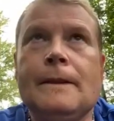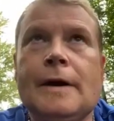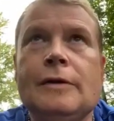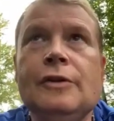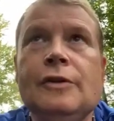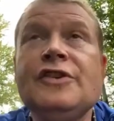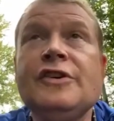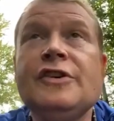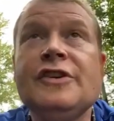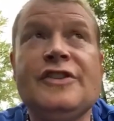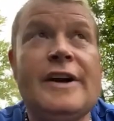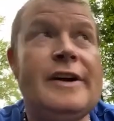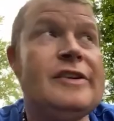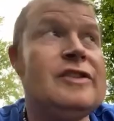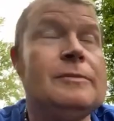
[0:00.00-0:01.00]

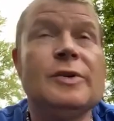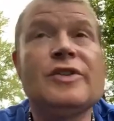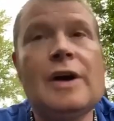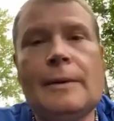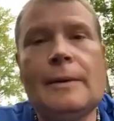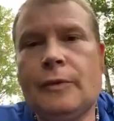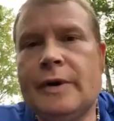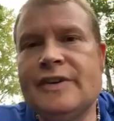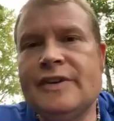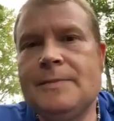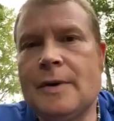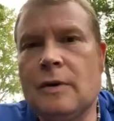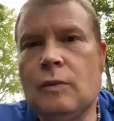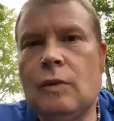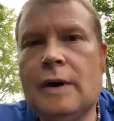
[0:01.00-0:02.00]
Hallucinogenics, the most common one is
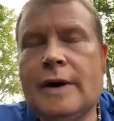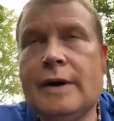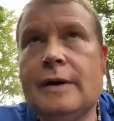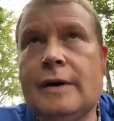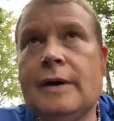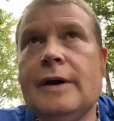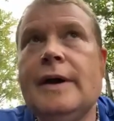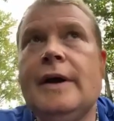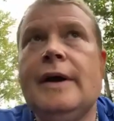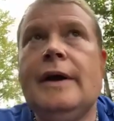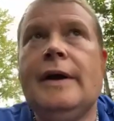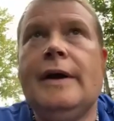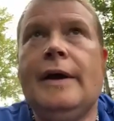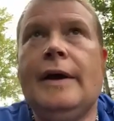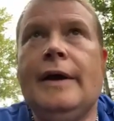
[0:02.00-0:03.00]
marijuana,
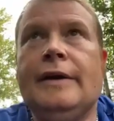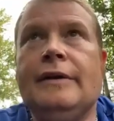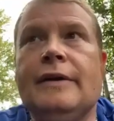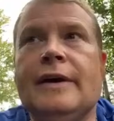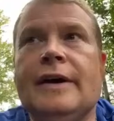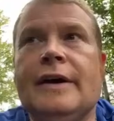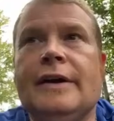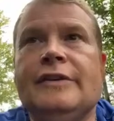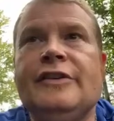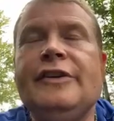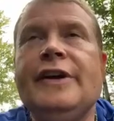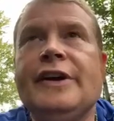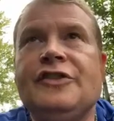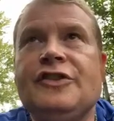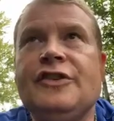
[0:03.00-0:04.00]
and
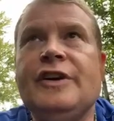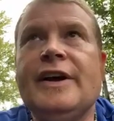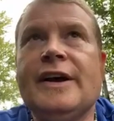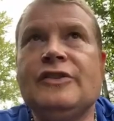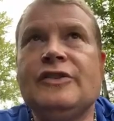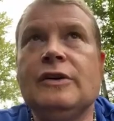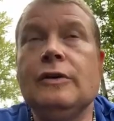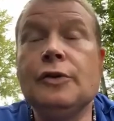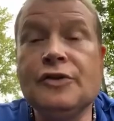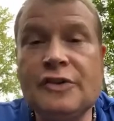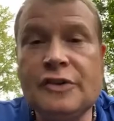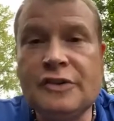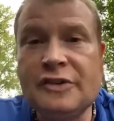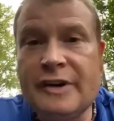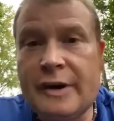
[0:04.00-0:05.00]
THC has a
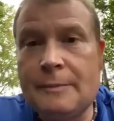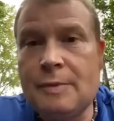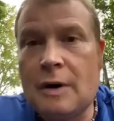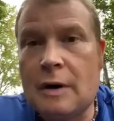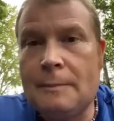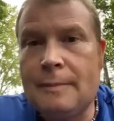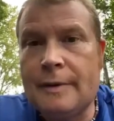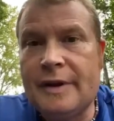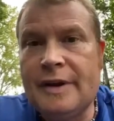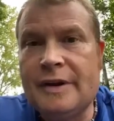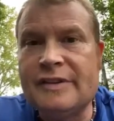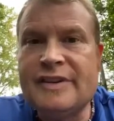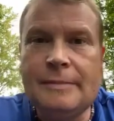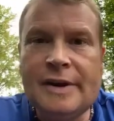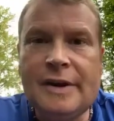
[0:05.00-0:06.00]
hallucinogenic property and
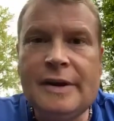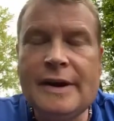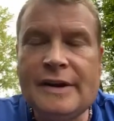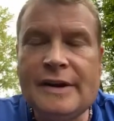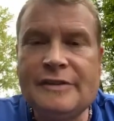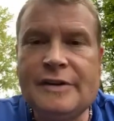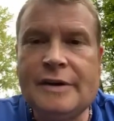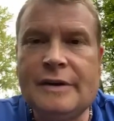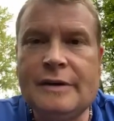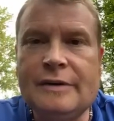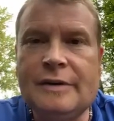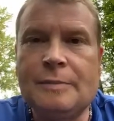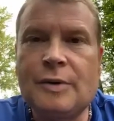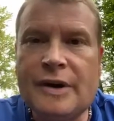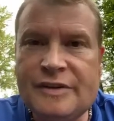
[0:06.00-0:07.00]
CBD has a
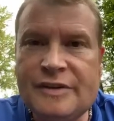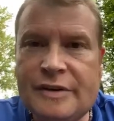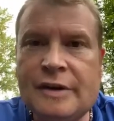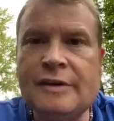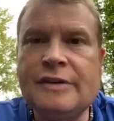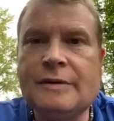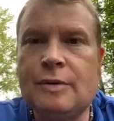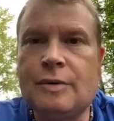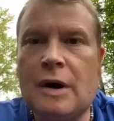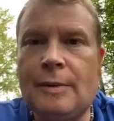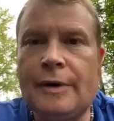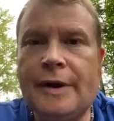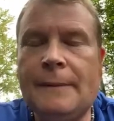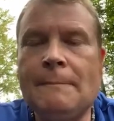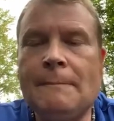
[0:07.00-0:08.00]
depressant
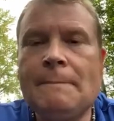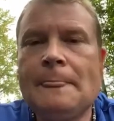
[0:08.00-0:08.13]
property.